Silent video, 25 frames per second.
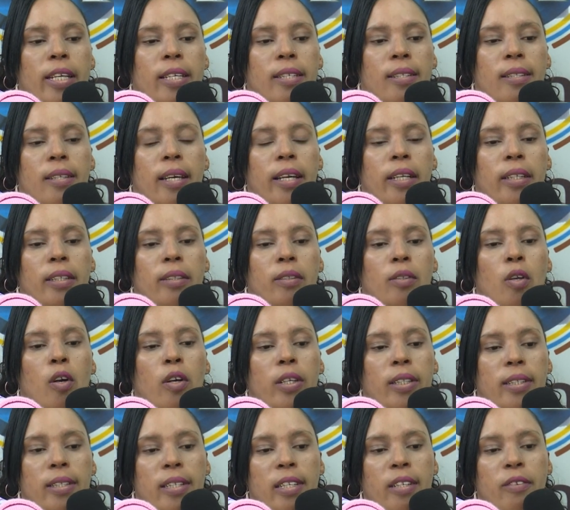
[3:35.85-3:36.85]
He said,
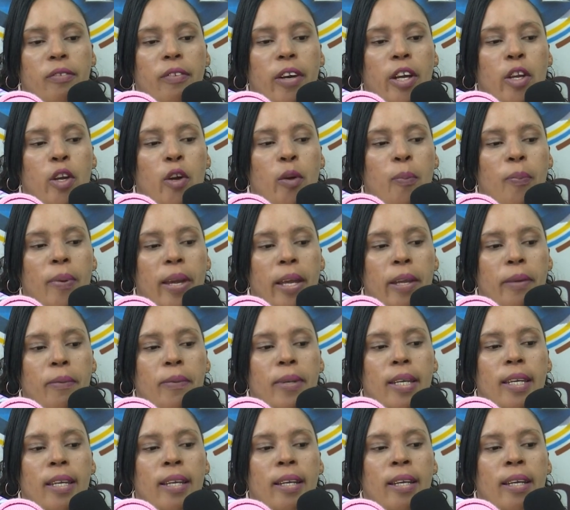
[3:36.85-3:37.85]
go deliver your
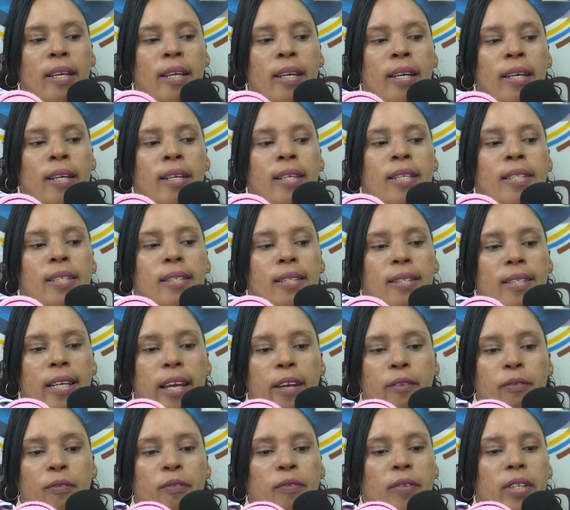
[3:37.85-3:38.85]
baby
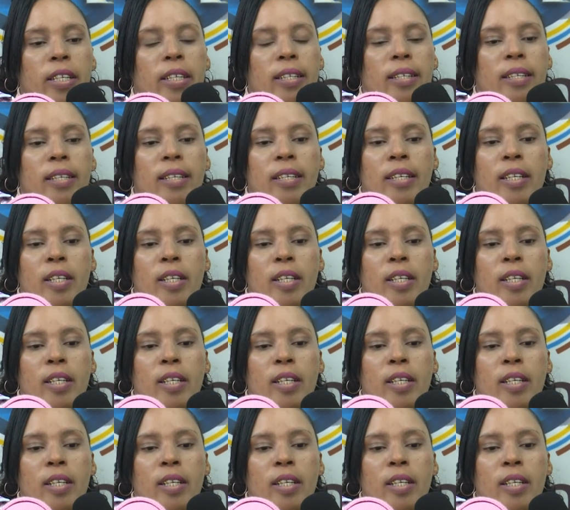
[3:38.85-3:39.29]
safely.